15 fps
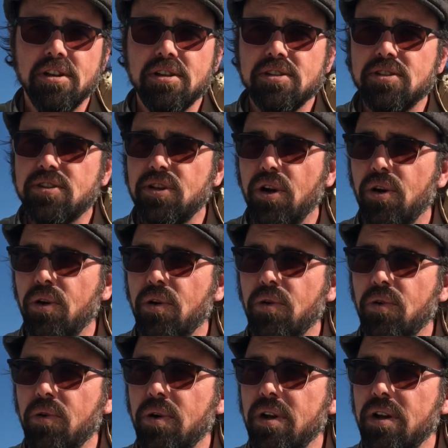
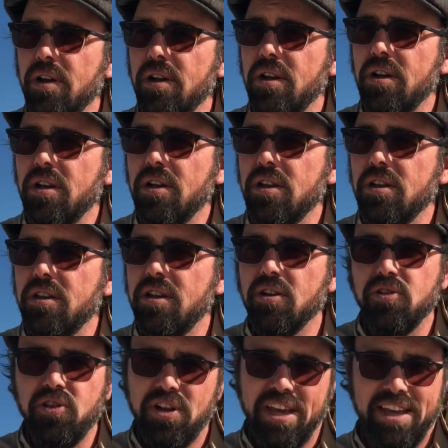So,
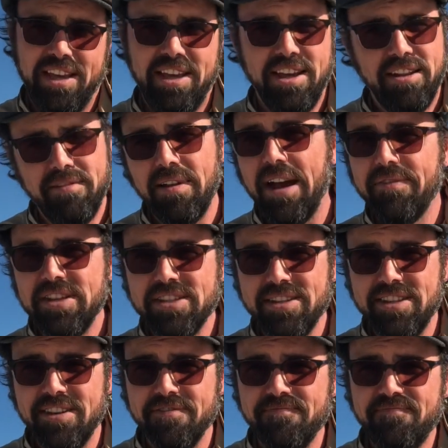you didn't get
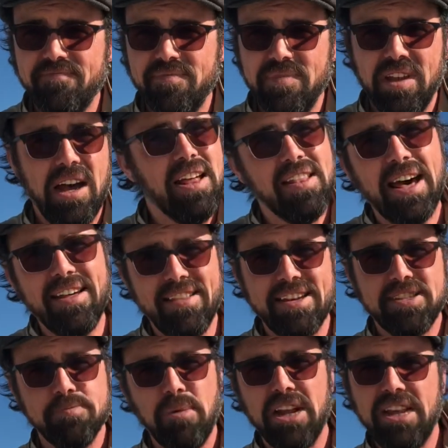obviously a lot
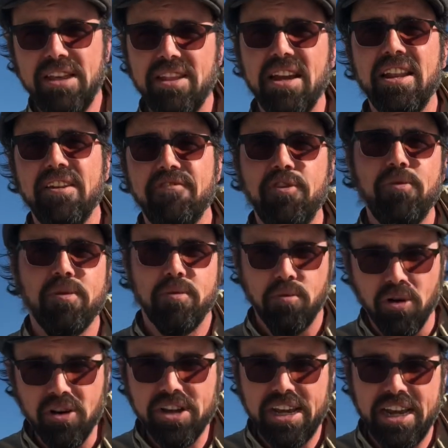less money than if you were
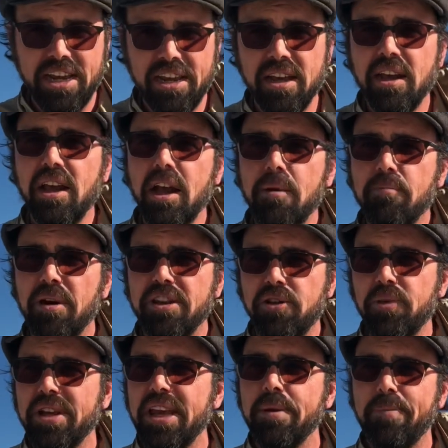working, but you
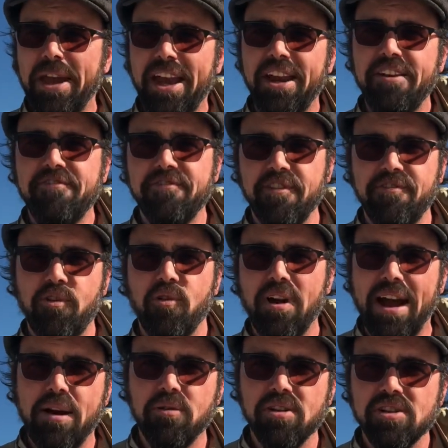would get paid for 4
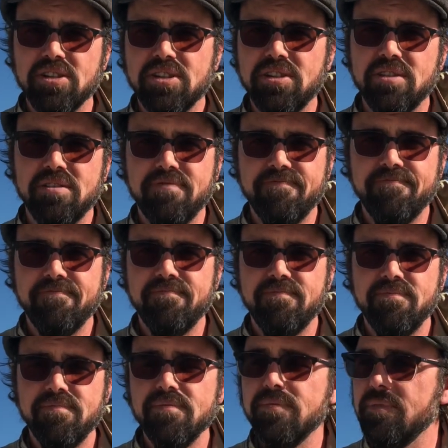hours
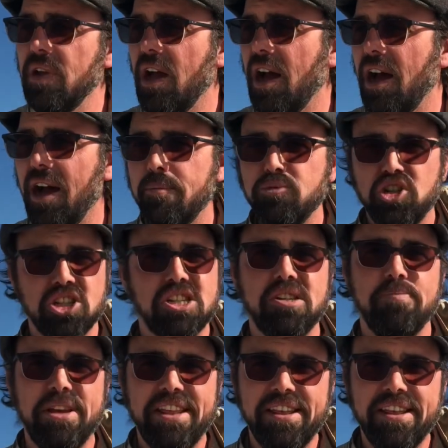just to be